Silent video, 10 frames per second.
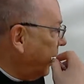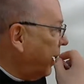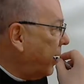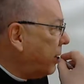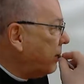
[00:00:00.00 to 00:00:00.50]

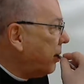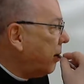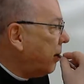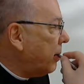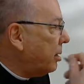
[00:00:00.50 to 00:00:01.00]
and
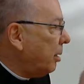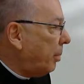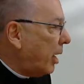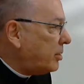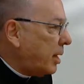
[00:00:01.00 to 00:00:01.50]
the
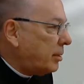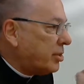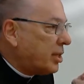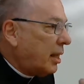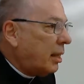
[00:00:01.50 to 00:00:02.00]
bartender
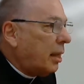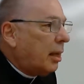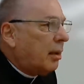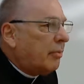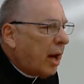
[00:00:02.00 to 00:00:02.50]
said,
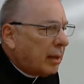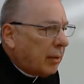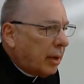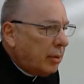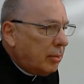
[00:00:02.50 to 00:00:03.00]
"Father,
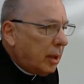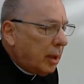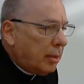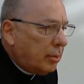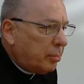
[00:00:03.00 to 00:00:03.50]
are you
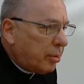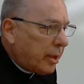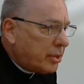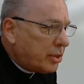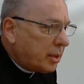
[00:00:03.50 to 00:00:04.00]
a new
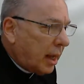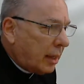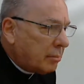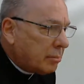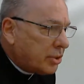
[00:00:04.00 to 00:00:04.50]
priest
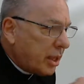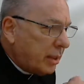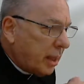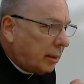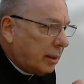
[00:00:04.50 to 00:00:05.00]
at St.
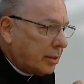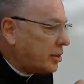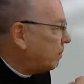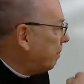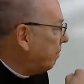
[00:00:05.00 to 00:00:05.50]

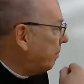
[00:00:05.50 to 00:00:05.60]
Nicholas?"